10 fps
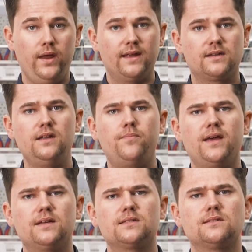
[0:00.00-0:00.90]
at
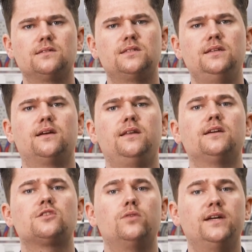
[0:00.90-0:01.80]
KNIPEX see a clear
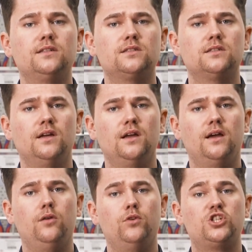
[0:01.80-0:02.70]
trend
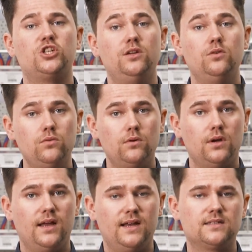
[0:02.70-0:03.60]
in which you,
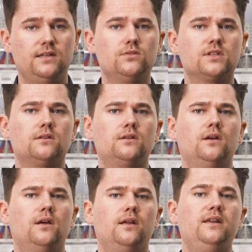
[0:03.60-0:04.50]
as a user,
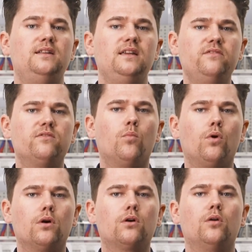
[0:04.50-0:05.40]
need even
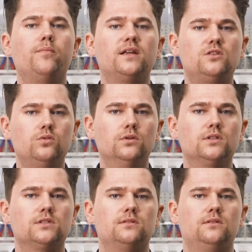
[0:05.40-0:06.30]
more compact
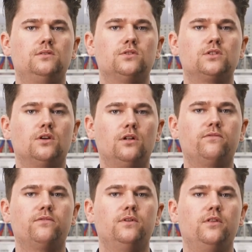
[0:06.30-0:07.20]
tools to
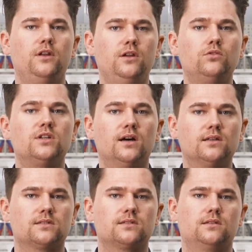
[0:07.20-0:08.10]
solve the new
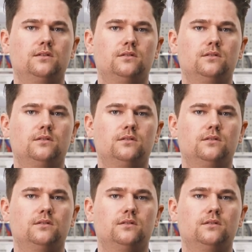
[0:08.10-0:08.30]
tasks.